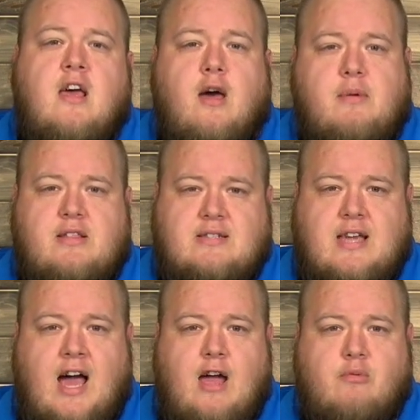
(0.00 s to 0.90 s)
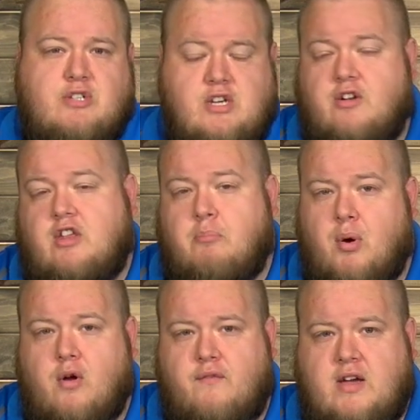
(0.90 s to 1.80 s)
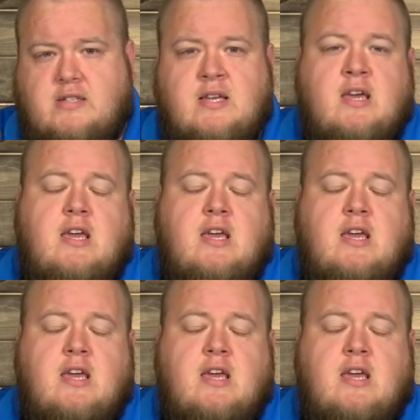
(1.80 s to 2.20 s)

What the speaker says: I mean, this guy was nearly perfect